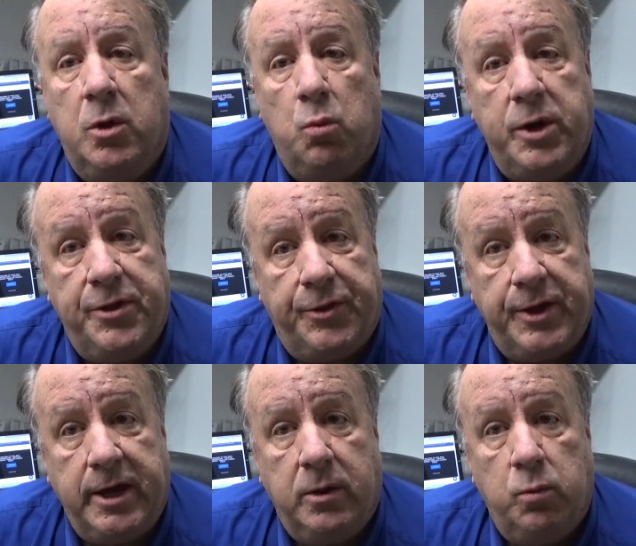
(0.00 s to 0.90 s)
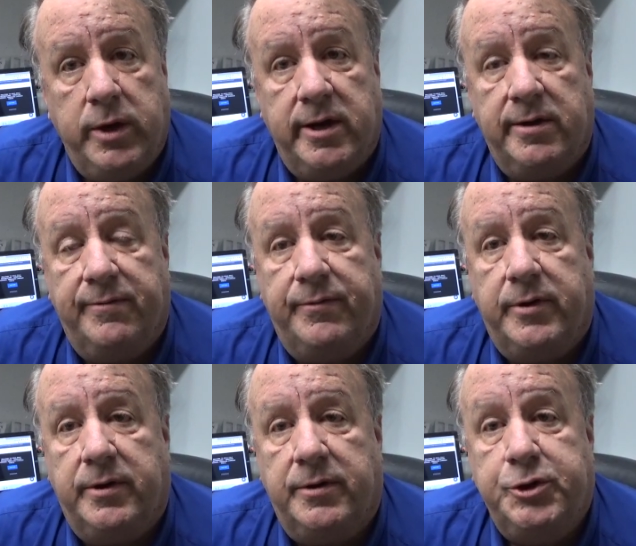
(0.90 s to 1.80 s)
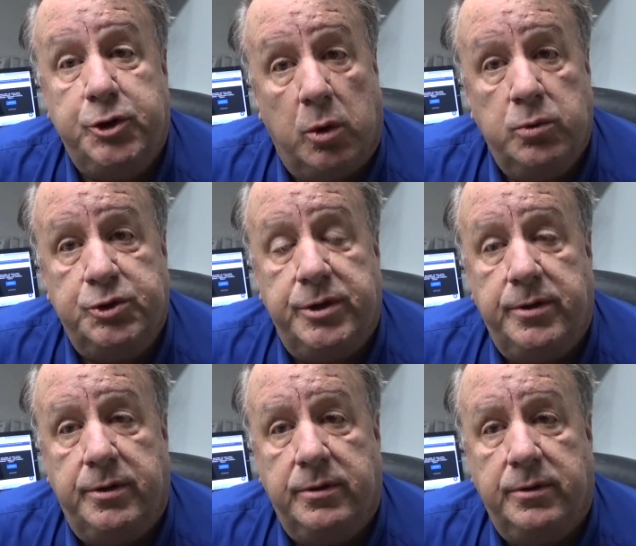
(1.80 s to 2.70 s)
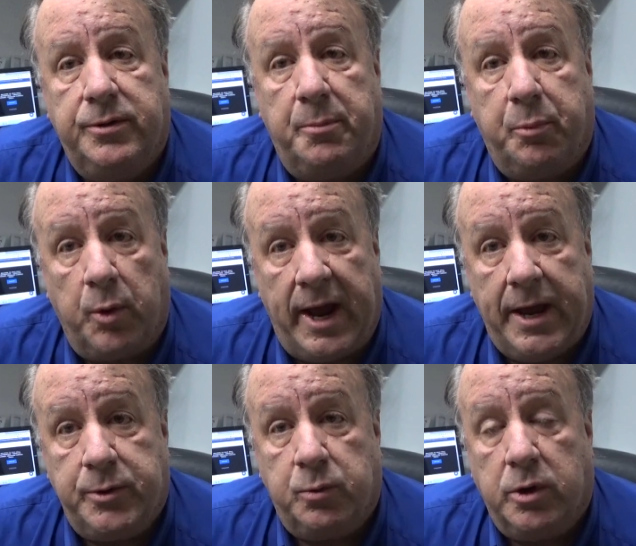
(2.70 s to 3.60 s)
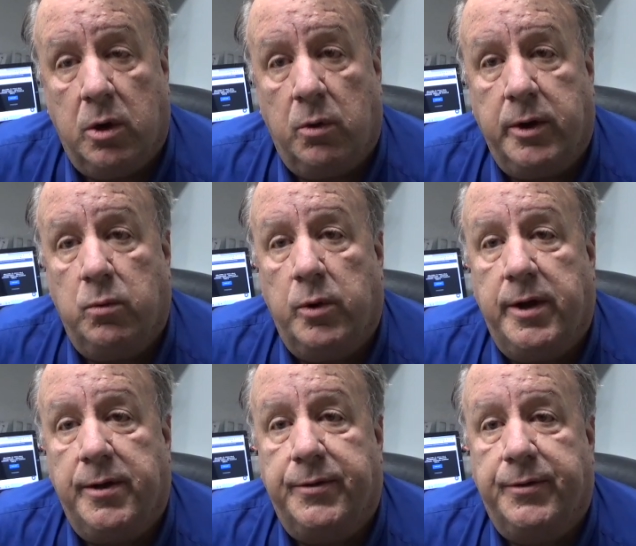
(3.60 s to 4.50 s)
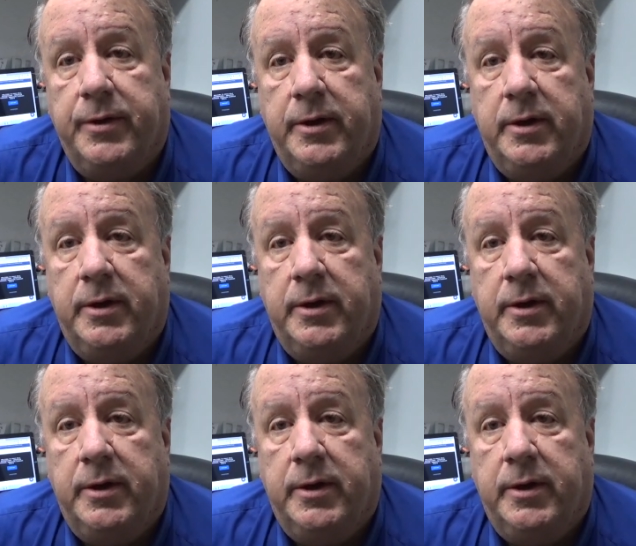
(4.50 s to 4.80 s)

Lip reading: We think we have chosen the brand we're going with.